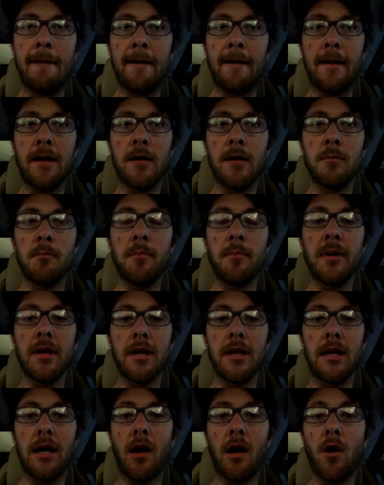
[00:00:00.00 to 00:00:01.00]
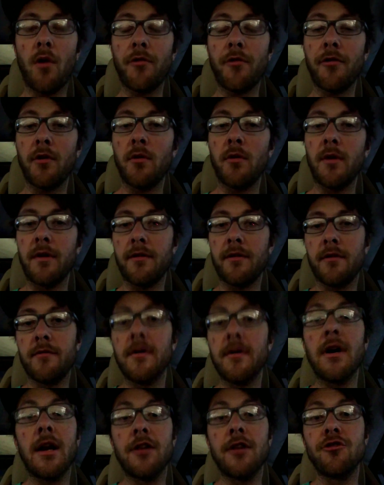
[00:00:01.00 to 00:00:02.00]
but also it is a
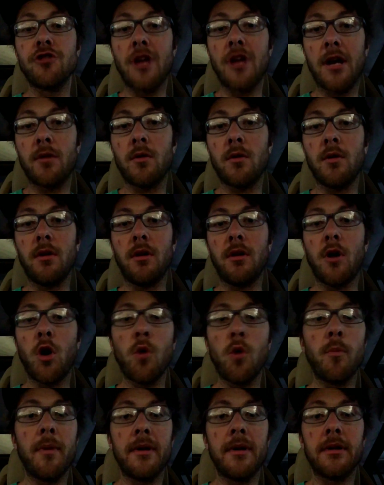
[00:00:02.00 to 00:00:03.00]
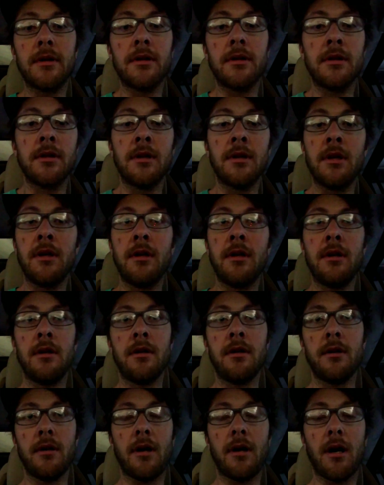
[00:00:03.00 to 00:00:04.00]
very general, open
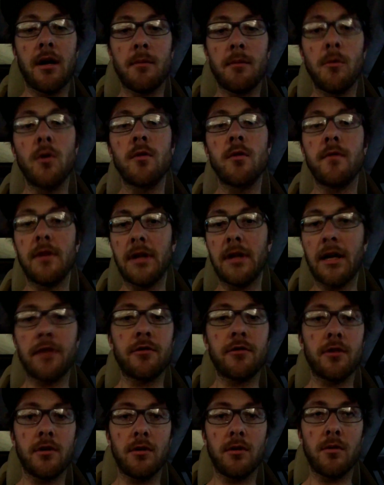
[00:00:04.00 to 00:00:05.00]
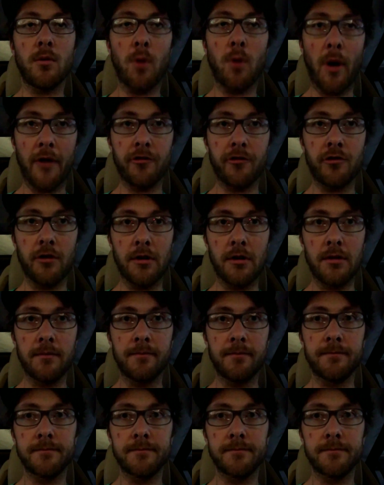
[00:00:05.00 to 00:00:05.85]
automotive electrical question.